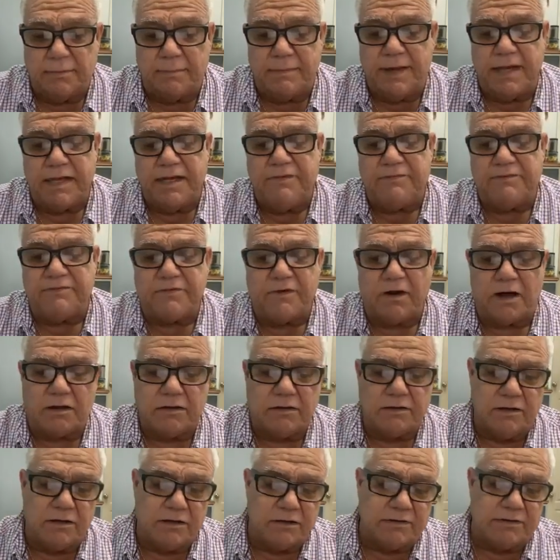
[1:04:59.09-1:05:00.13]
the many
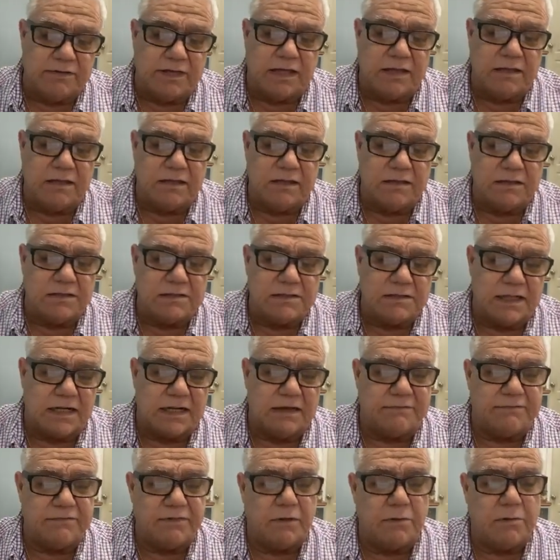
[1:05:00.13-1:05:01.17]
fraudulent tenders
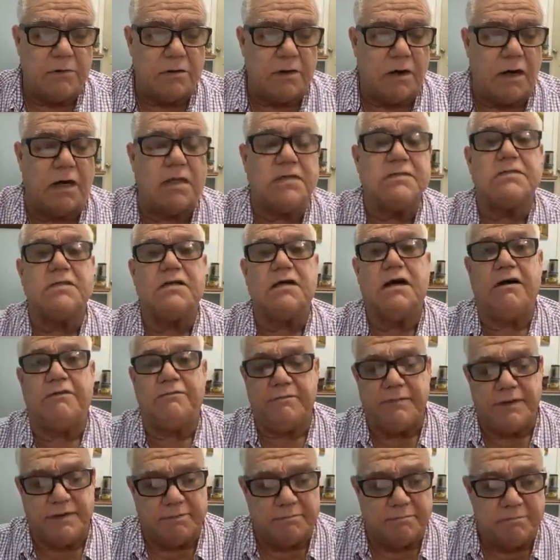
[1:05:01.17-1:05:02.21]
that have now cost the
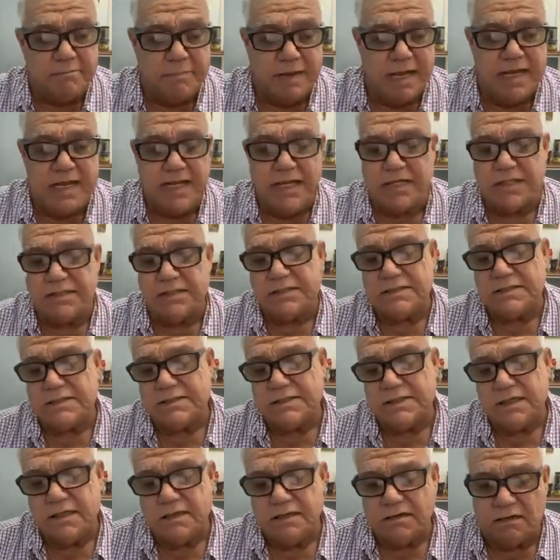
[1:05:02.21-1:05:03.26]
government
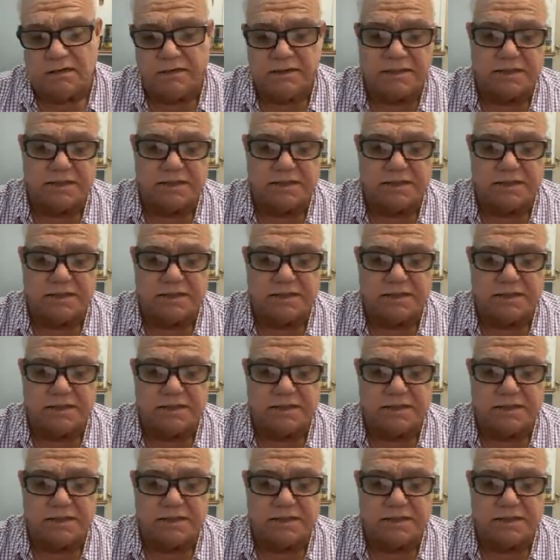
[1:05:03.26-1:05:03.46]
millions